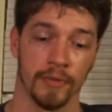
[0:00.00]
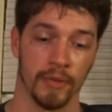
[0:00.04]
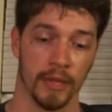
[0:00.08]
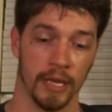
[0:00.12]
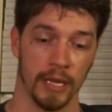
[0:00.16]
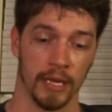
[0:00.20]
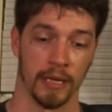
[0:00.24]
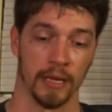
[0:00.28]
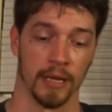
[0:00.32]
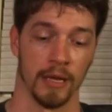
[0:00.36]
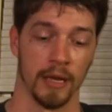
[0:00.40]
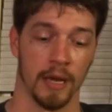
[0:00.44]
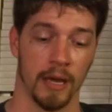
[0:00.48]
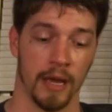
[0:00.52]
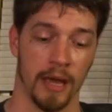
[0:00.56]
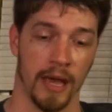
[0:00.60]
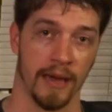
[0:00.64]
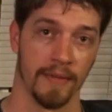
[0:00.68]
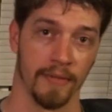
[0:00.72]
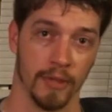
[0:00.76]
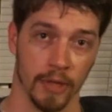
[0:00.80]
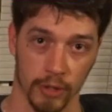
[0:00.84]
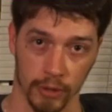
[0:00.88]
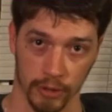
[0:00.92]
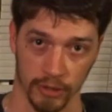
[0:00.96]
They
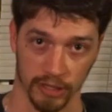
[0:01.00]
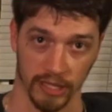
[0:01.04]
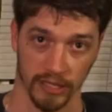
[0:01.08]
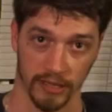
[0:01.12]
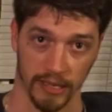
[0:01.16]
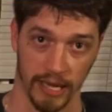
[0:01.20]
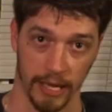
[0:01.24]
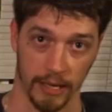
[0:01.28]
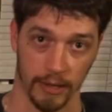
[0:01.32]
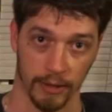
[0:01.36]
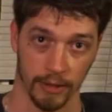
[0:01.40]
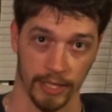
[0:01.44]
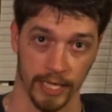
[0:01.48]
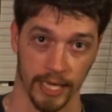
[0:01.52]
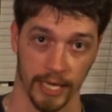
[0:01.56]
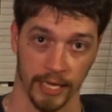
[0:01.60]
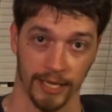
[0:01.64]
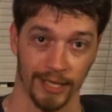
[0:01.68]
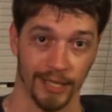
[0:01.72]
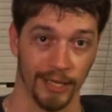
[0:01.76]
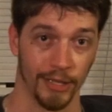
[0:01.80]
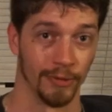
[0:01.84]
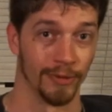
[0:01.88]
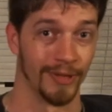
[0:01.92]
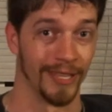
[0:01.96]
have the choice of
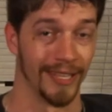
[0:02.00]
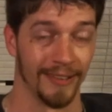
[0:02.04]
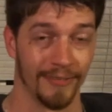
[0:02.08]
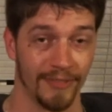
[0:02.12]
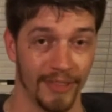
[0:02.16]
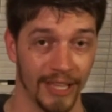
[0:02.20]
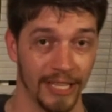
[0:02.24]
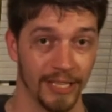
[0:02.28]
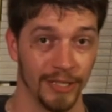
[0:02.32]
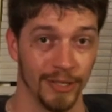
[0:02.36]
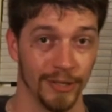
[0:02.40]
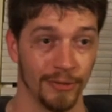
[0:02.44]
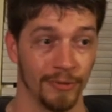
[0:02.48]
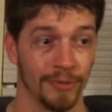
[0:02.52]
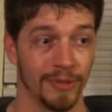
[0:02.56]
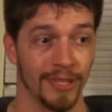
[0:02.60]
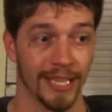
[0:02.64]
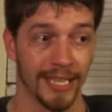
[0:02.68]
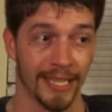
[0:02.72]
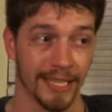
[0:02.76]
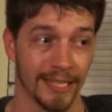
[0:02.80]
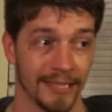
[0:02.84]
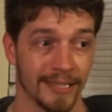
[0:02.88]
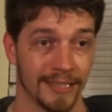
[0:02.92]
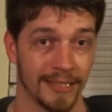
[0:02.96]
counterattacking you, and if they do,
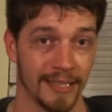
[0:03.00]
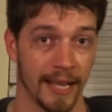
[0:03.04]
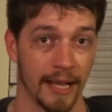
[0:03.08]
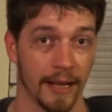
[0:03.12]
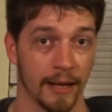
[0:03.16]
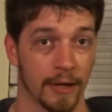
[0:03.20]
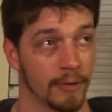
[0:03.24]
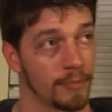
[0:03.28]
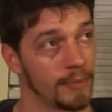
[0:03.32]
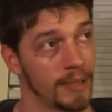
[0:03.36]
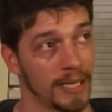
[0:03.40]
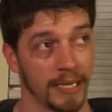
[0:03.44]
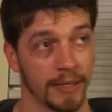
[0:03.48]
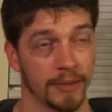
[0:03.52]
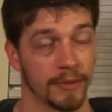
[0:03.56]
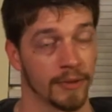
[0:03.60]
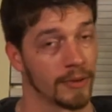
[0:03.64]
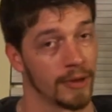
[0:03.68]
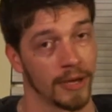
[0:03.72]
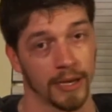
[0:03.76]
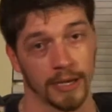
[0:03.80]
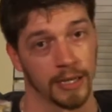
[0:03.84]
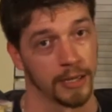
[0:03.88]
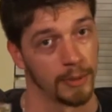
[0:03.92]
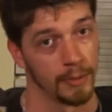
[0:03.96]
they get a stagger, meaning
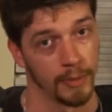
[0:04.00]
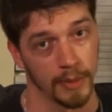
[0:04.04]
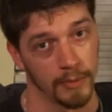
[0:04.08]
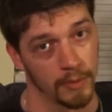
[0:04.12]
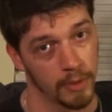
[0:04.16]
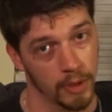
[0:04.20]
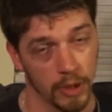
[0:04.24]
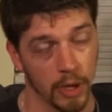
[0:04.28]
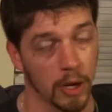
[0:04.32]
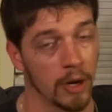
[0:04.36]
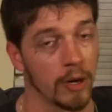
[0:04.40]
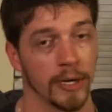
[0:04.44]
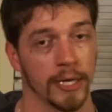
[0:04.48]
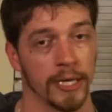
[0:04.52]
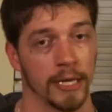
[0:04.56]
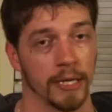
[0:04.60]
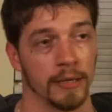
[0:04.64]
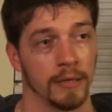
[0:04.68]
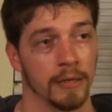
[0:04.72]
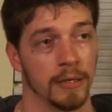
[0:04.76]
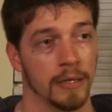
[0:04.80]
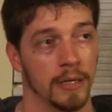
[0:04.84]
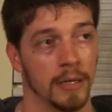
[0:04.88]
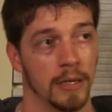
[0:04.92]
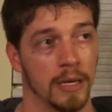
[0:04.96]
they're not going to be able to guard
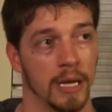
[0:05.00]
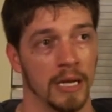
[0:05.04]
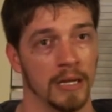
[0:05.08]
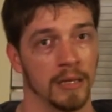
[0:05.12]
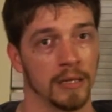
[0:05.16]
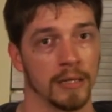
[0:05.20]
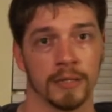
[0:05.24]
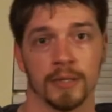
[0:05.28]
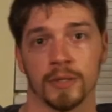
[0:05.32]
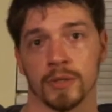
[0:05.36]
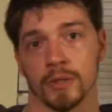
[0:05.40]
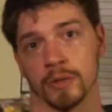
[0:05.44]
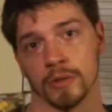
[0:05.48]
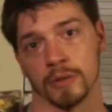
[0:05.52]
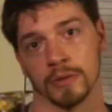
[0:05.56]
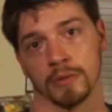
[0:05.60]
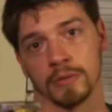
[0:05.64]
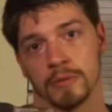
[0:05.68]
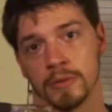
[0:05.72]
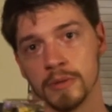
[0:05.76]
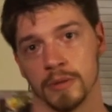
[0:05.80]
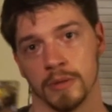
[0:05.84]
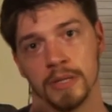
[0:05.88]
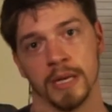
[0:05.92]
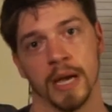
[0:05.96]
again, unless they're
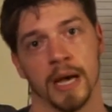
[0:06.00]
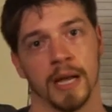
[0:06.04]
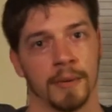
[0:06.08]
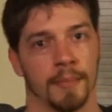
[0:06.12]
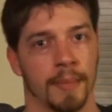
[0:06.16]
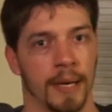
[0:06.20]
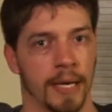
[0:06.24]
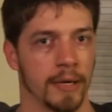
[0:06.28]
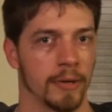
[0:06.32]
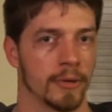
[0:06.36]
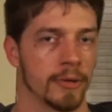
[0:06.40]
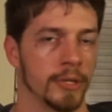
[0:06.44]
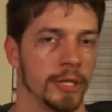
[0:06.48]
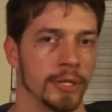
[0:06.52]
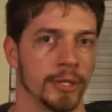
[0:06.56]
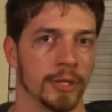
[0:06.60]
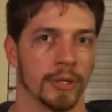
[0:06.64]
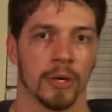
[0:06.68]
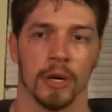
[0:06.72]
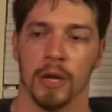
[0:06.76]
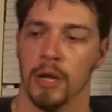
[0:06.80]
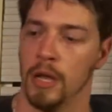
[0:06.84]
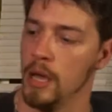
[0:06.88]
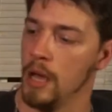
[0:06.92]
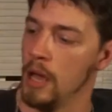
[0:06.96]
not a minor
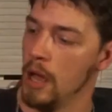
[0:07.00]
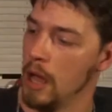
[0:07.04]
creature.